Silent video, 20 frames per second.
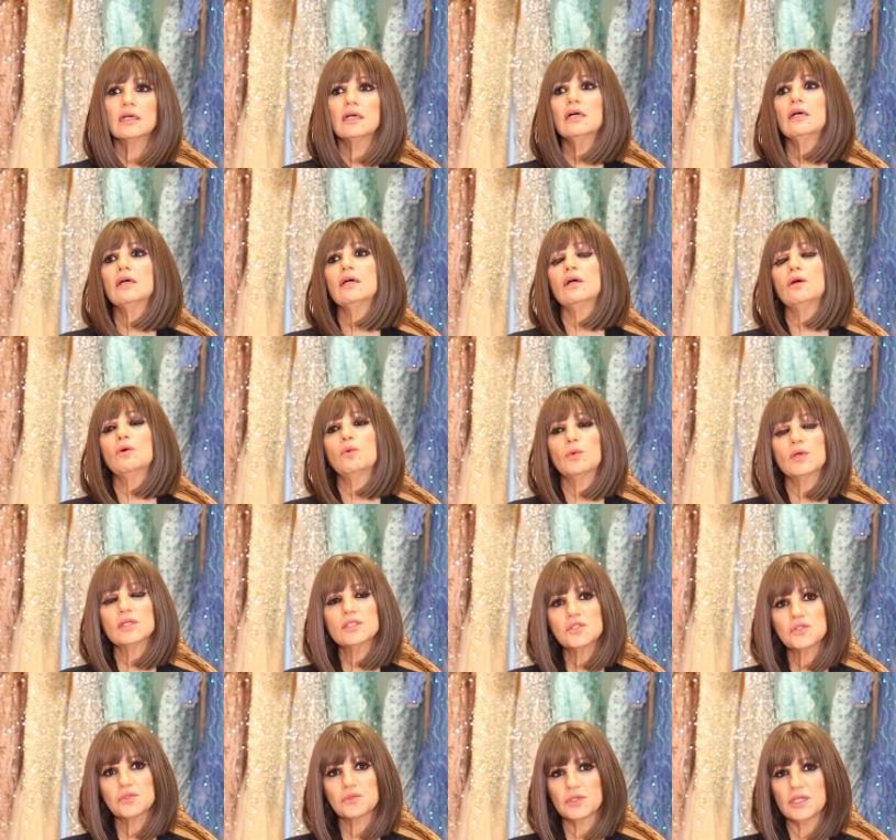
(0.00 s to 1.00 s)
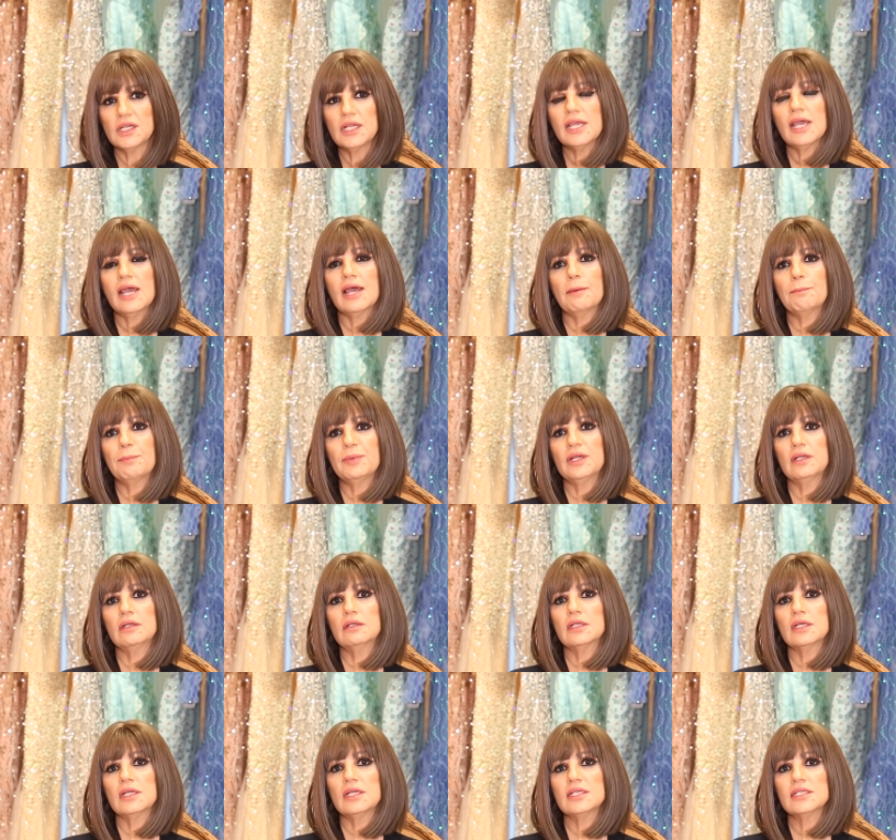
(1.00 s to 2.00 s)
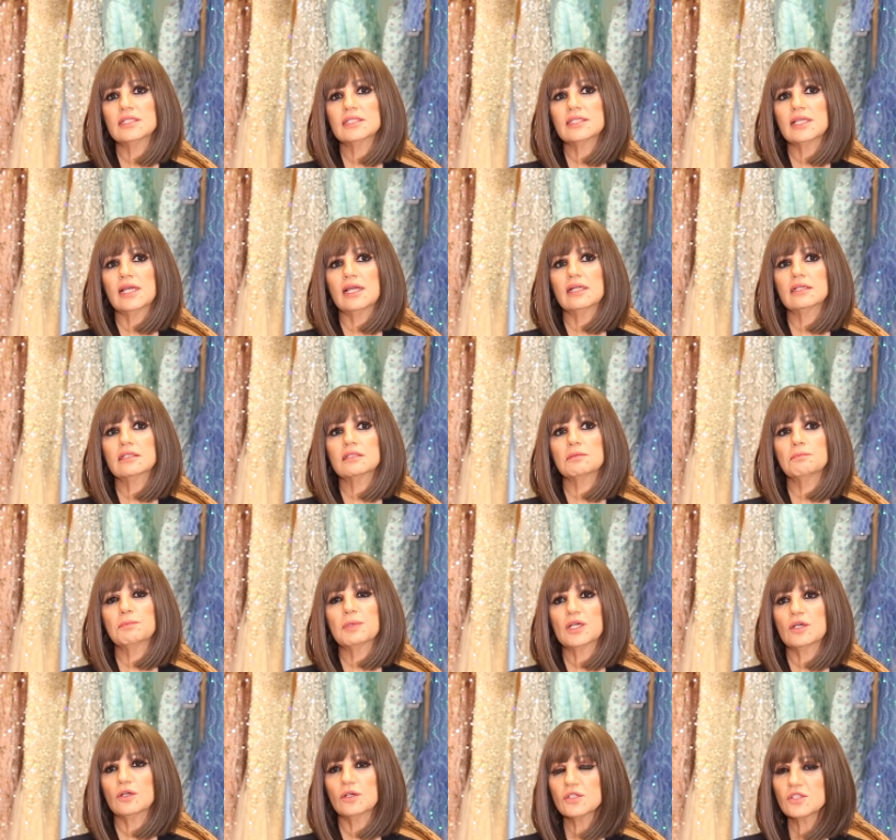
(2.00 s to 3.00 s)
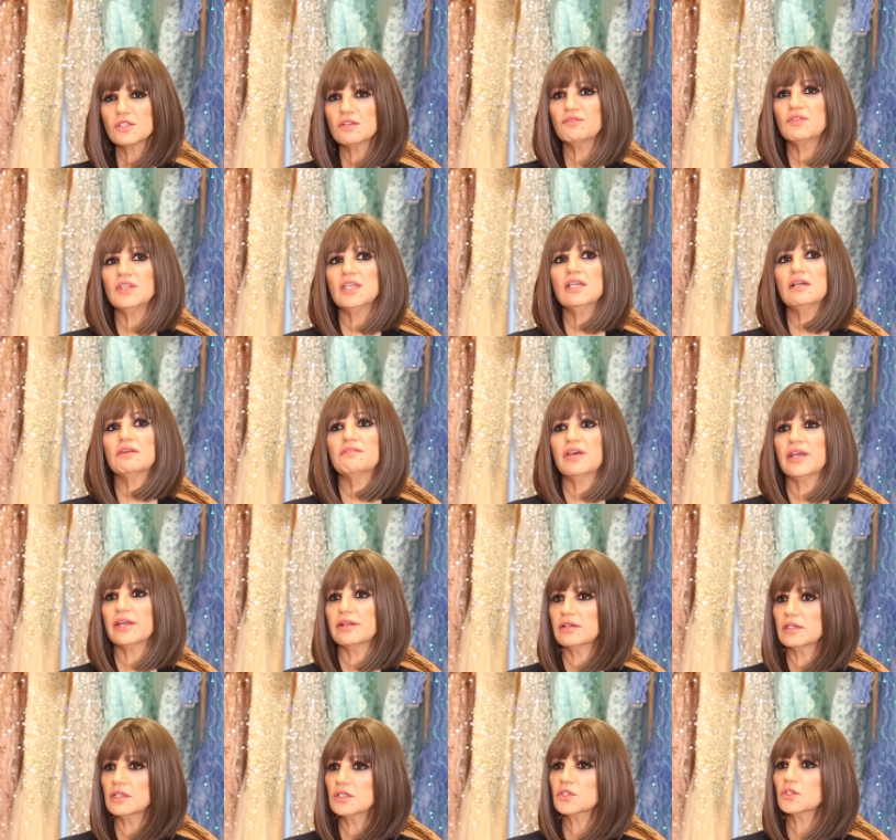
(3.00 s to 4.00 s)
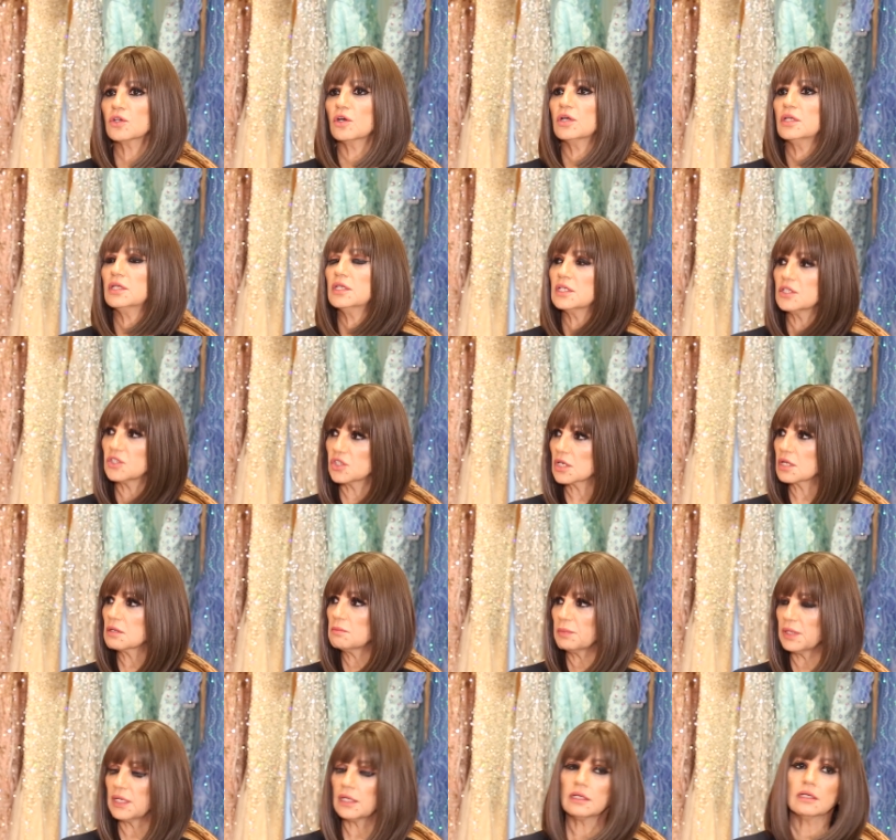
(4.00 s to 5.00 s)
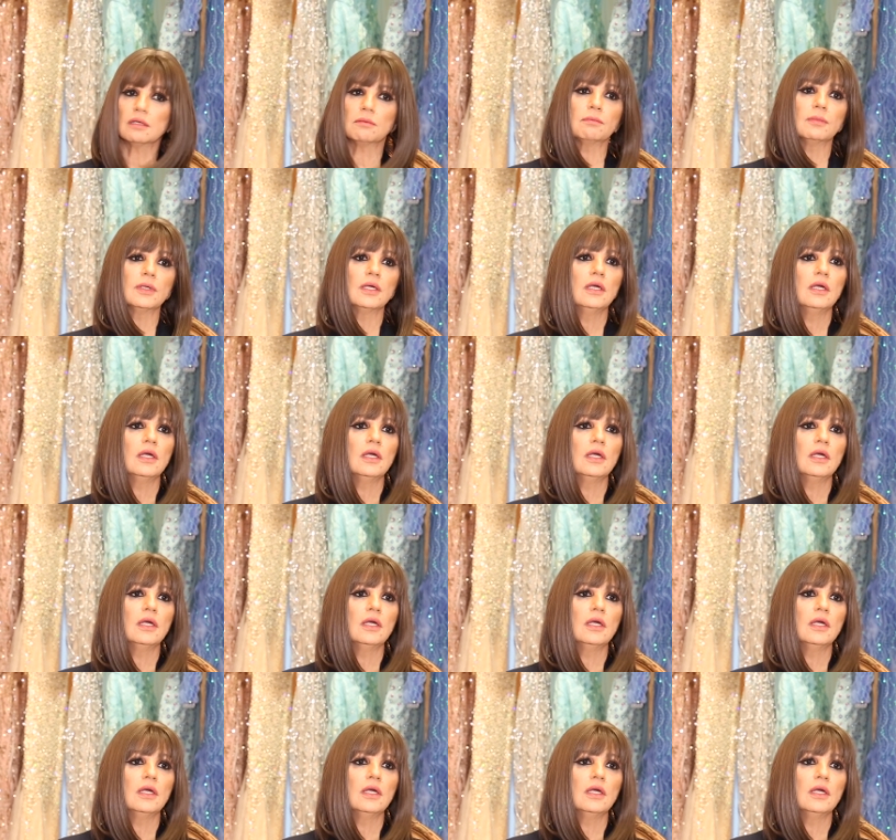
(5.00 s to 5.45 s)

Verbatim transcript: uh, what's really happened is that because of the awareness on digital medium,